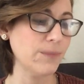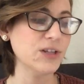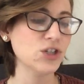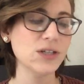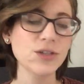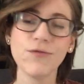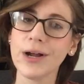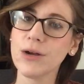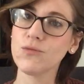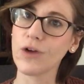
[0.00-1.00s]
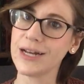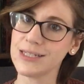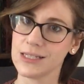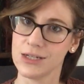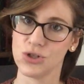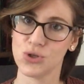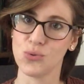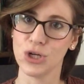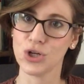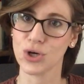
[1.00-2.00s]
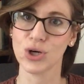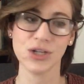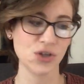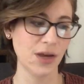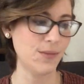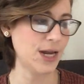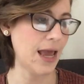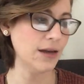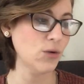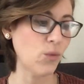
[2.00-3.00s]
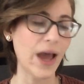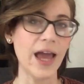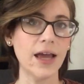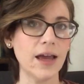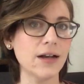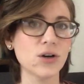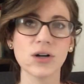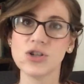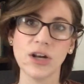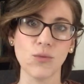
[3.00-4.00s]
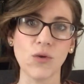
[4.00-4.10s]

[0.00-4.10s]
but she's very reticent to encourage him in any way, encourage any